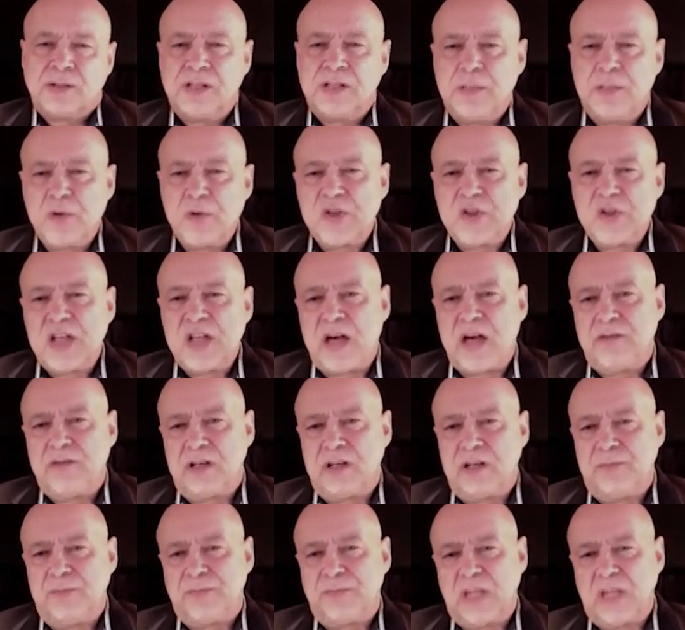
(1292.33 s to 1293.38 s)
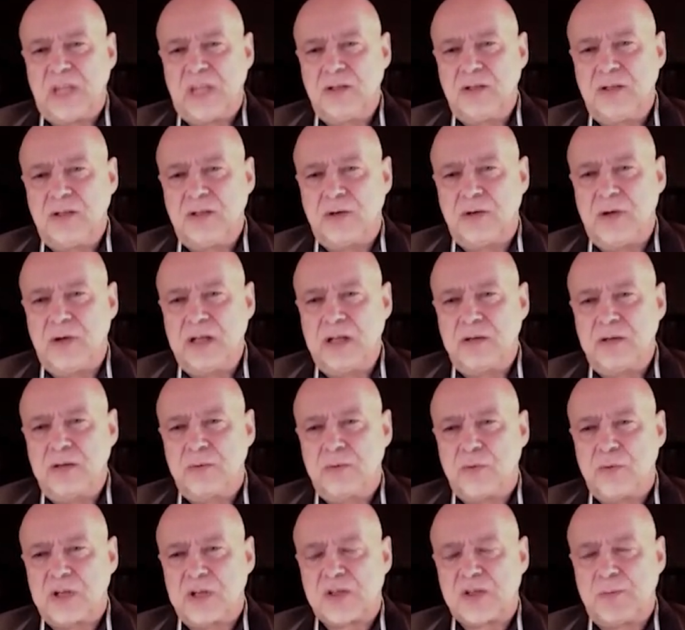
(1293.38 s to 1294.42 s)
Number 7, integrated
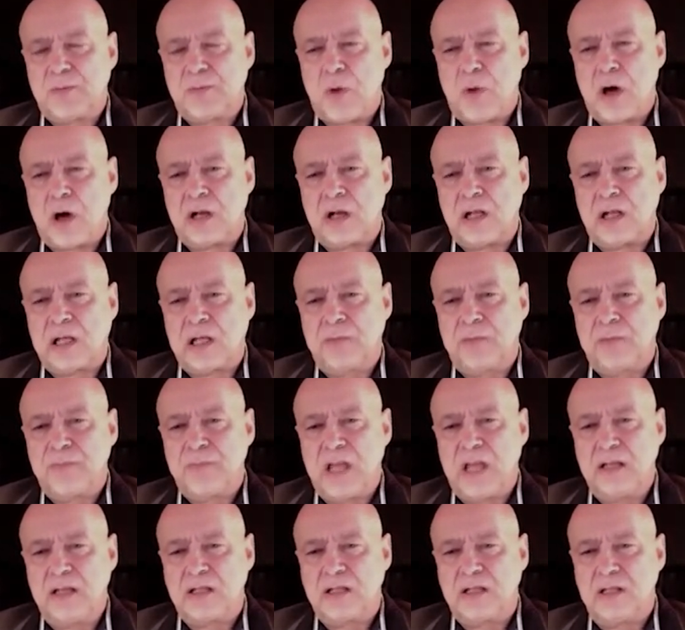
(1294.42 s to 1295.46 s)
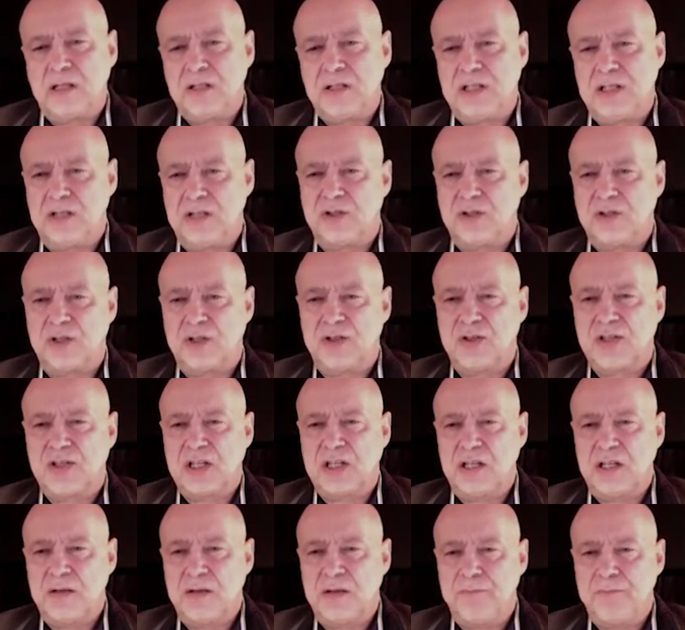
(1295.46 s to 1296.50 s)
risk modeling and
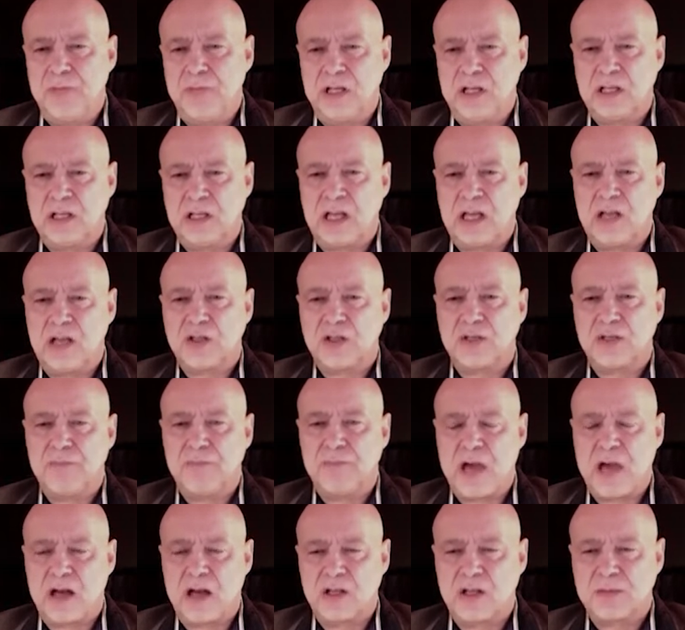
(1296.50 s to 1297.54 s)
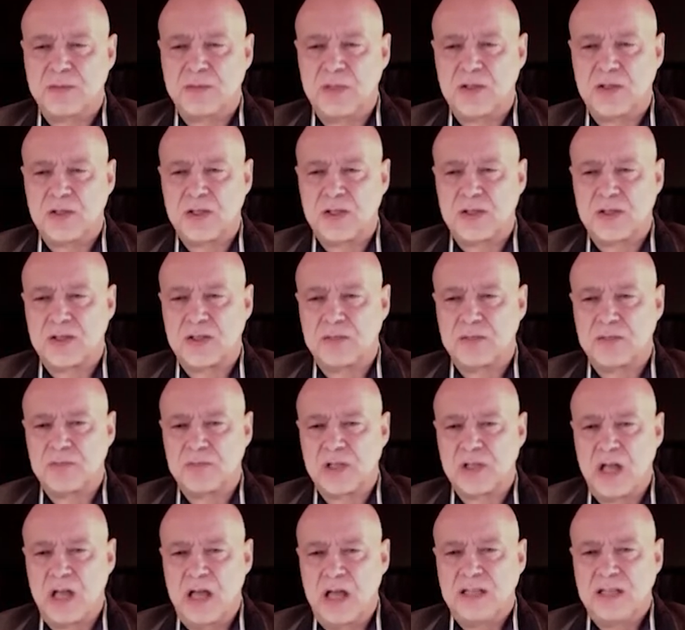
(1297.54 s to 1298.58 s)
contingency mitigation management
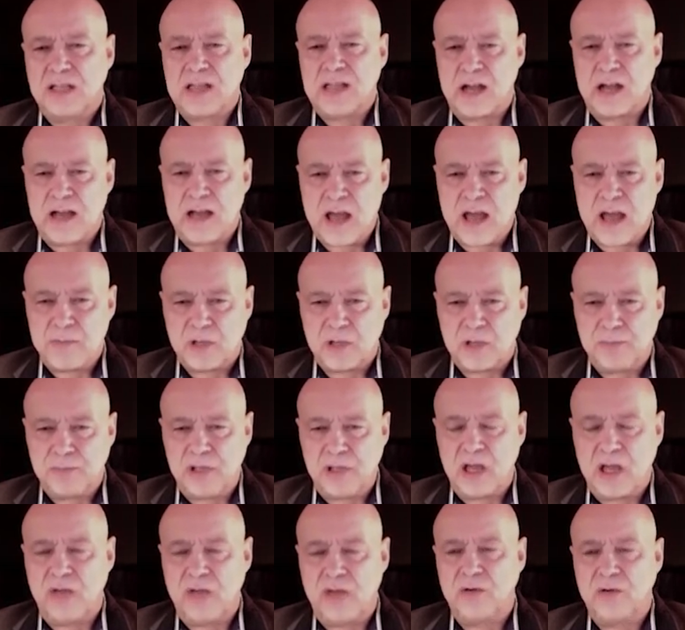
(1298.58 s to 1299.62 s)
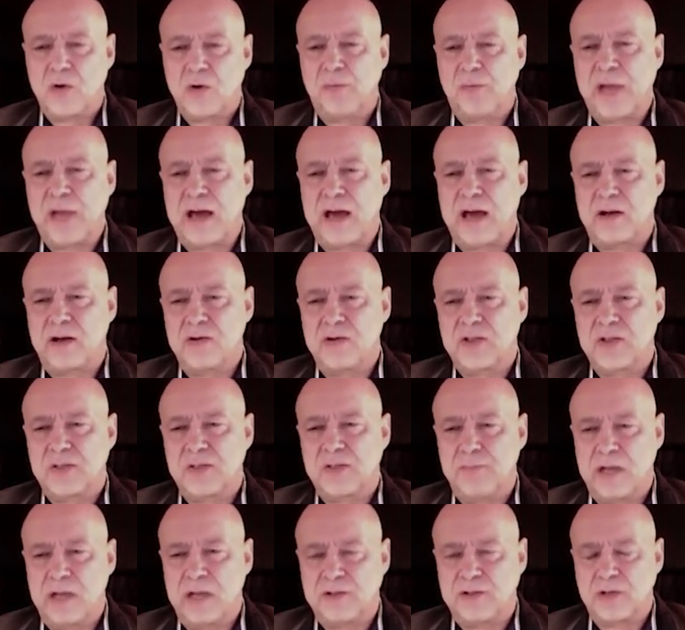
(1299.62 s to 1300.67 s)
systems, dynamic behavioral patterns
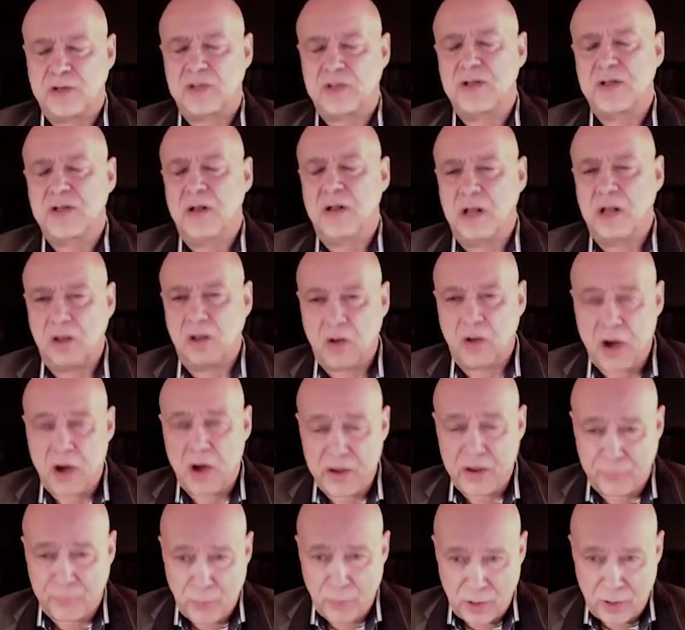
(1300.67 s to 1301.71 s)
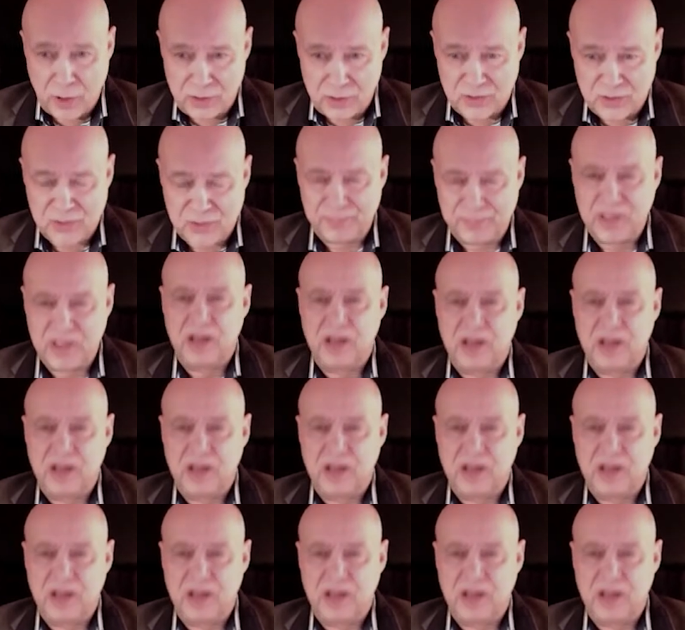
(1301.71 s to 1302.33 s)
and metrics. A lot of words.